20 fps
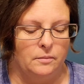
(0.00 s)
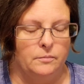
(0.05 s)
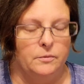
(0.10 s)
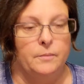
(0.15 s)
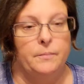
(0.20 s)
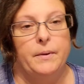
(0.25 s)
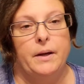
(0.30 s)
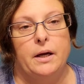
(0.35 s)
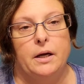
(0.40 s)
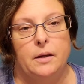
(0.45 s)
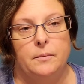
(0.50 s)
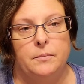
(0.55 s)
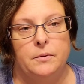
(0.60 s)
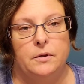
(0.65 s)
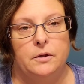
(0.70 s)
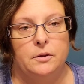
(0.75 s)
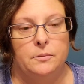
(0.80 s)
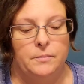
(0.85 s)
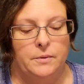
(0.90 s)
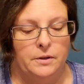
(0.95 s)
to back up a
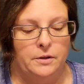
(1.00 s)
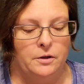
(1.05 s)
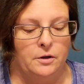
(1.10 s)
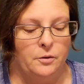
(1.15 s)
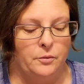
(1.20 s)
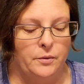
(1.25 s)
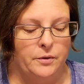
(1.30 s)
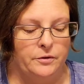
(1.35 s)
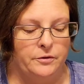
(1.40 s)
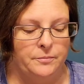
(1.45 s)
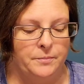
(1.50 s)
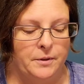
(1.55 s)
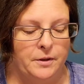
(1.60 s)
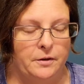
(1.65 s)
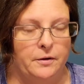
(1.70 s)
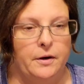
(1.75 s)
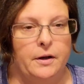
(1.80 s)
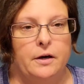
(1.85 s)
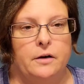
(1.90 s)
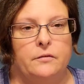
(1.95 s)
little bit, we'd spent
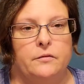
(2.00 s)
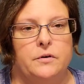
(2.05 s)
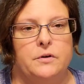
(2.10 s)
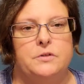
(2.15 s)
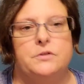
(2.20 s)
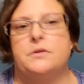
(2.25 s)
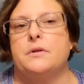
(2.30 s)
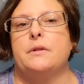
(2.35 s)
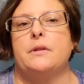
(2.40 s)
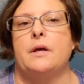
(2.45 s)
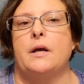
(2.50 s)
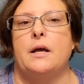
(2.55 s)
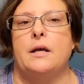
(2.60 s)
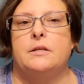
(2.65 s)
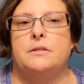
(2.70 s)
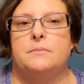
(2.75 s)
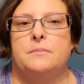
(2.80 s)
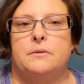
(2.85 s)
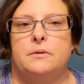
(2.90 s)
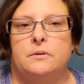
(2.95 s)
our anniversary in the
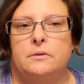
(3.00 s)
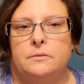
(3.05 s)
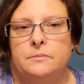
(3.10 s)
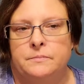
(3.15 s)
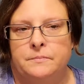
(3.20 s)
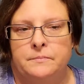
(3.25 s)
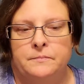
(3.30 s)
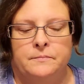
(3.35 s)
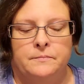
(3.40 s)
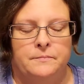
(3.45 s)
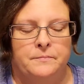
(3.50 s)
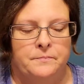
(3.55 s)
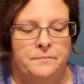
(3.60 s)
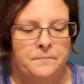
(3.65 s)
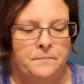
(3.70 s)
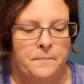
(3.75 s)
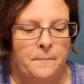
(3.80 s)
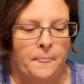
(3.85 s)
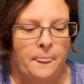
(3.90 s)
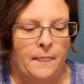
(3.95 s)
hospital
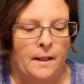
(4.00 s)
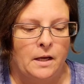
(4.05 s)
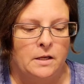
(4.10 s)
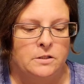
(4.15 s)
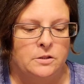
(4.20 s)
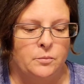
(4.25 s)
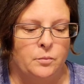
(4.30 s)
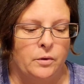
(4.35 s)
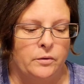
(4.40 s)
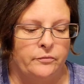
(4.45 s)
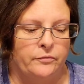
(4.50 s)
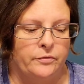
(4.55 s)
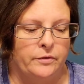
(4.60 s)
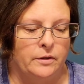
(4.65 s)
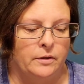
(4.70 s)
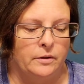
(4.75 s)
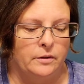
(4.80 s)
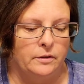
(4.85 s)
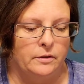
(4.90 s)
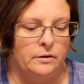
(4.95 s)
because he wasn't
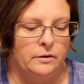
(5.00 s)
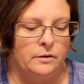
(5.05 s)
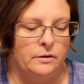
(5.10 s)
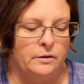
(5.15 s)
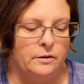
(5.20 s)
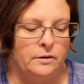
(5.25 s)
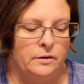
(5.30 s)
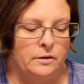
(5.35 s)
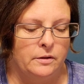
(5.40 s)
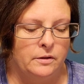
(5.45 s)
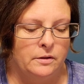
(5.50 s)
feeling good.